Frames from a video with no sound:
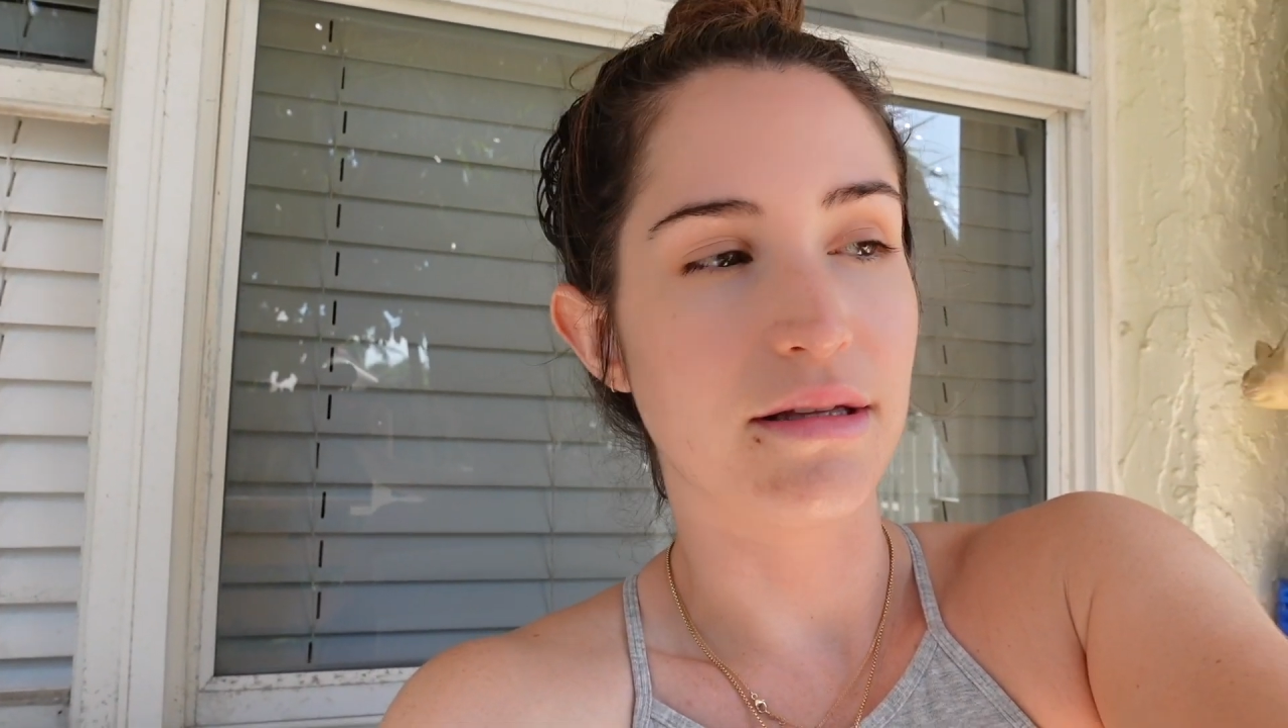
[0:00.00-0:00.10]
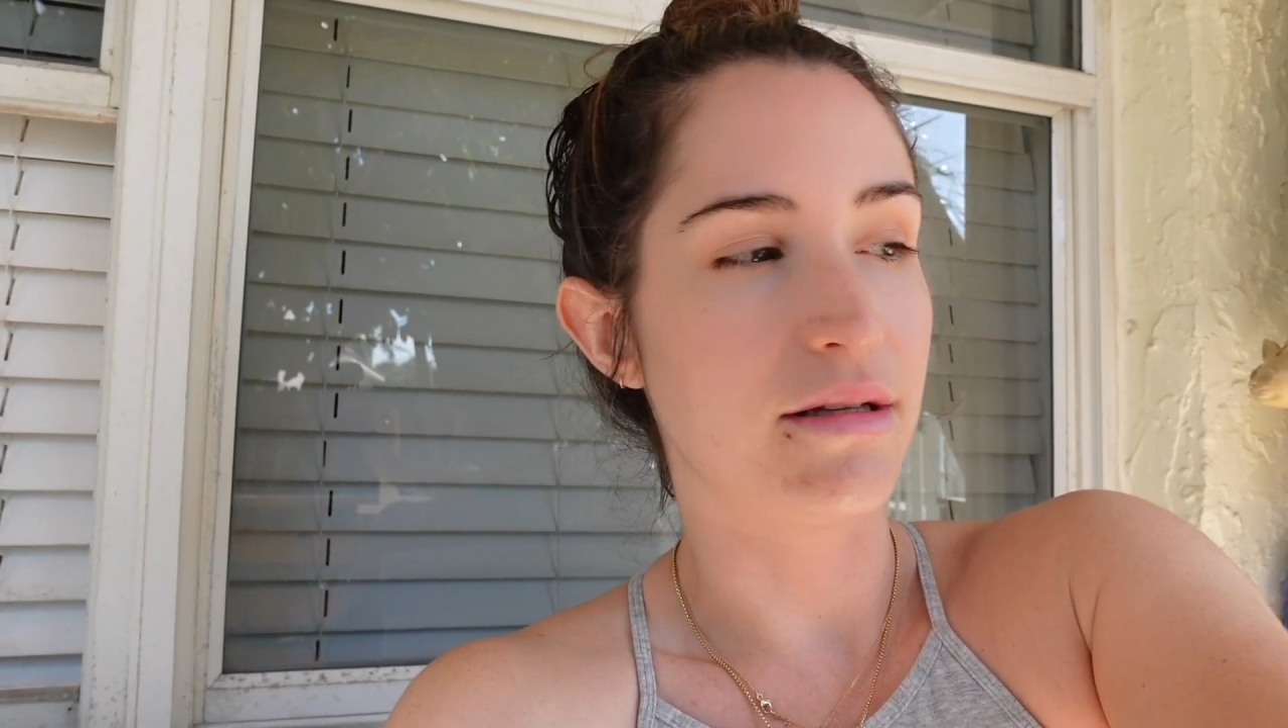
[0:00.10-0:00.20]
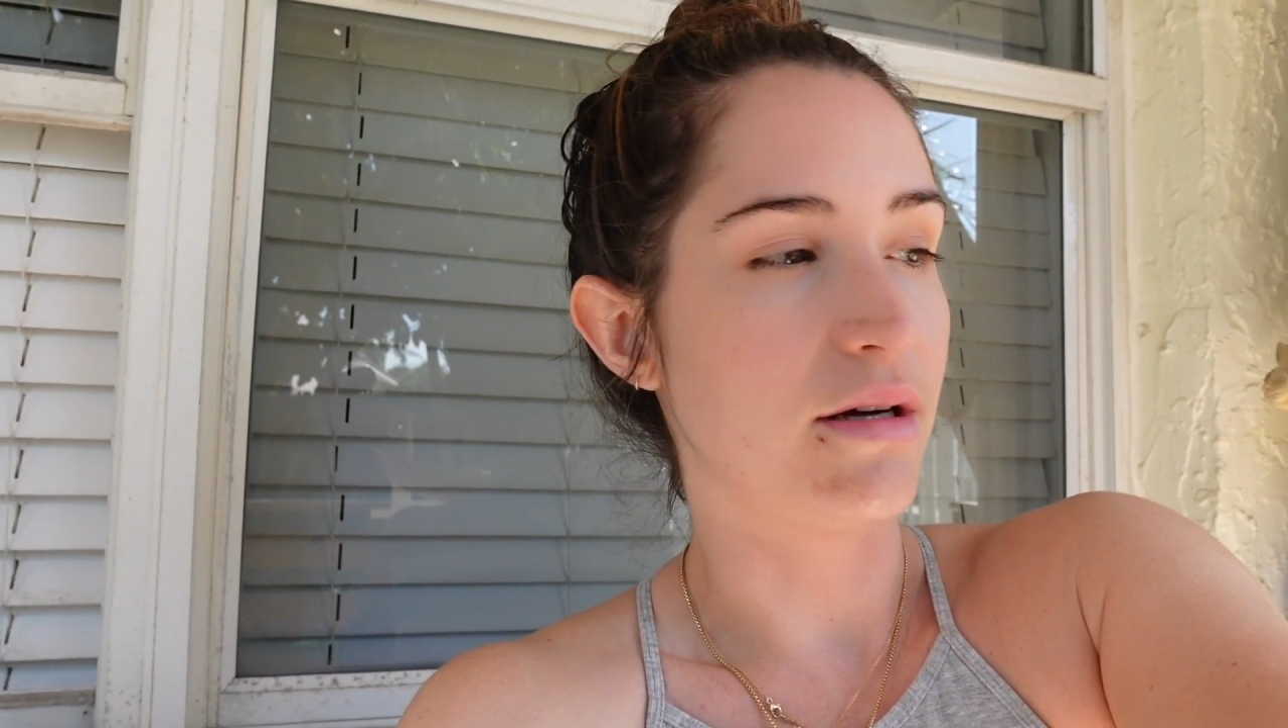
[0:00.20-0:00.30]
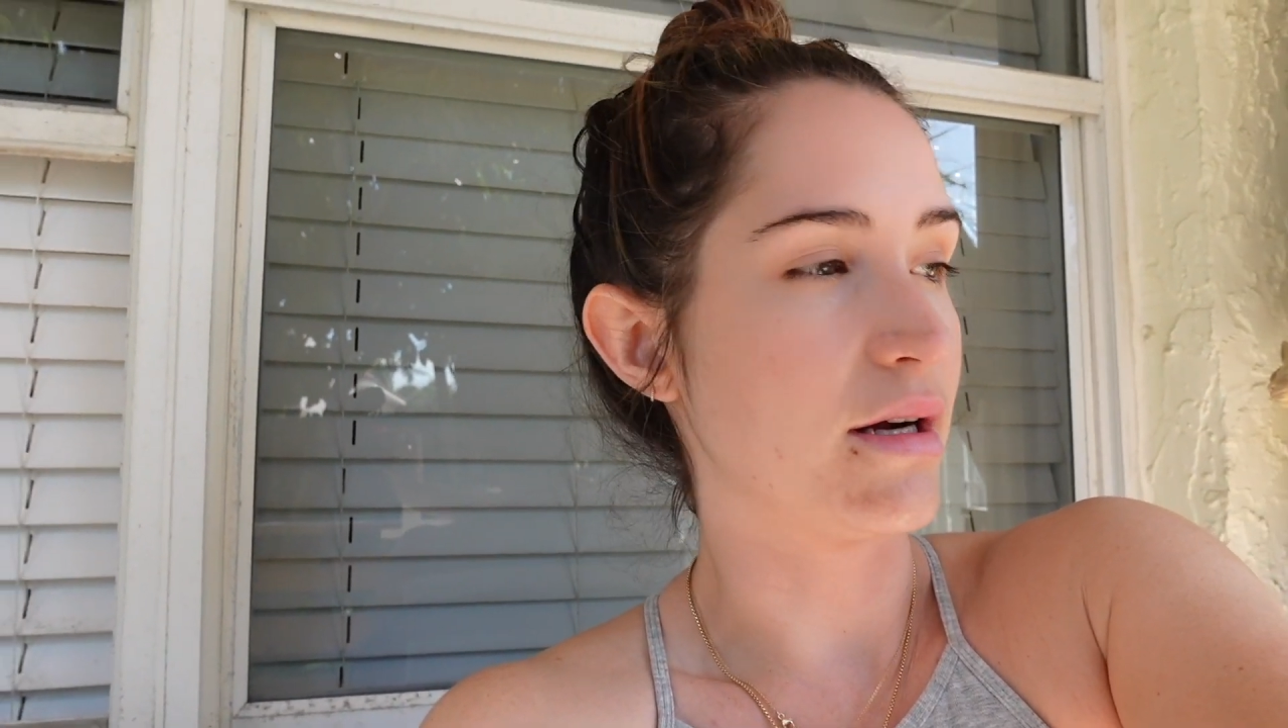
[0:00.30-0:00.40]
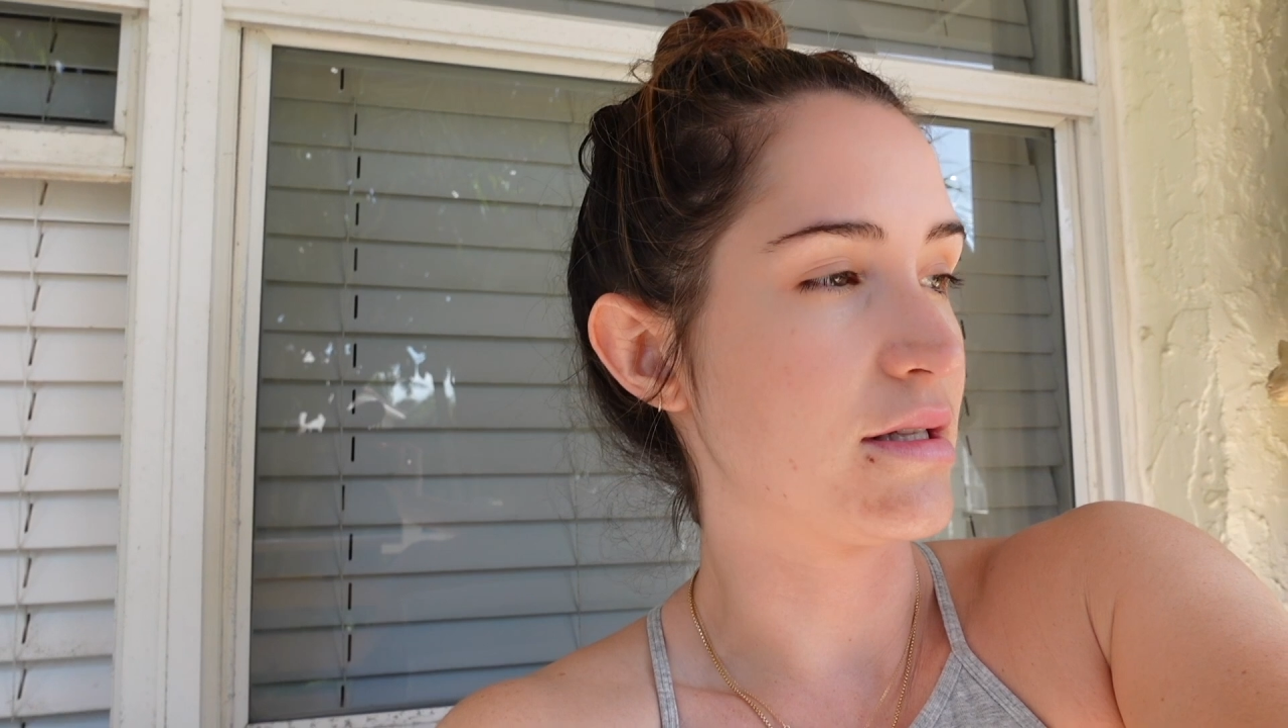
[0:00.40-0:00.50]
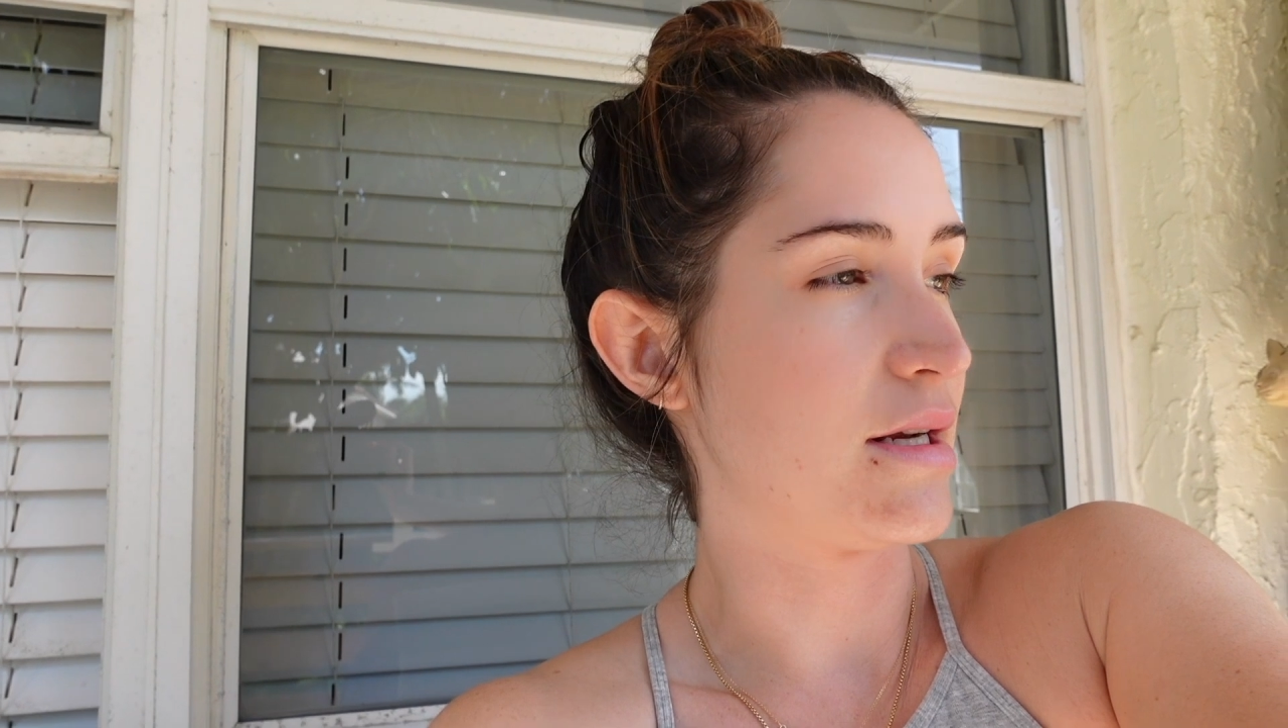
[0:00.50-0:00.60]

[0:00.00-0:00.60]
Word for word: the dogs